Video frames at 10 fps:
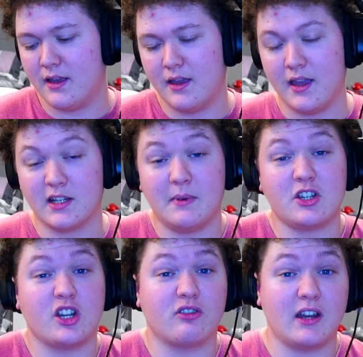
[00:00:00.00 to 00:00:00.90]

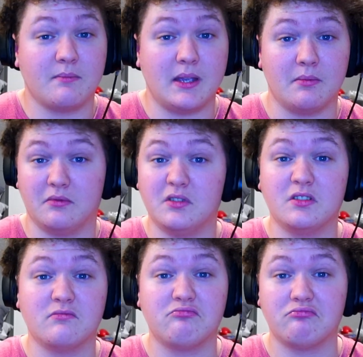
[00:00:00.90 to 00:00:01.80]
Especially greeting people, you
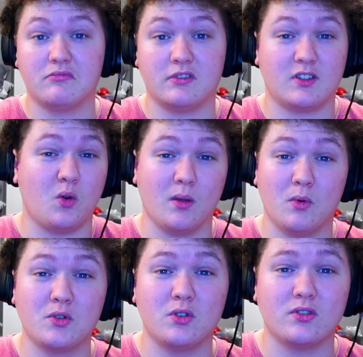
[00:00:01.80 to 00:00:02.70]
just call them
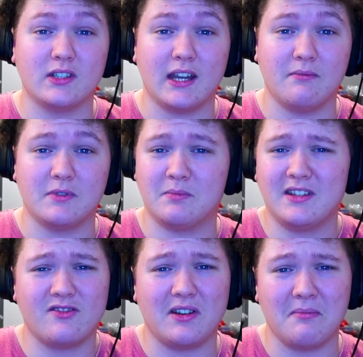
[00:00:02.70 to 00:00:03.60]
all sorts of names, but it
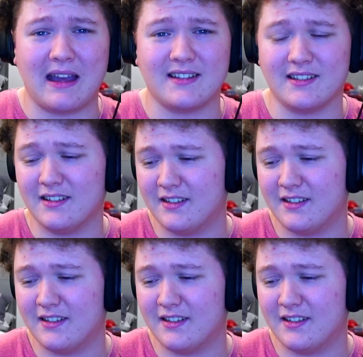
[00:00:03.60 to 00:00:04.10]
doesn't really matter.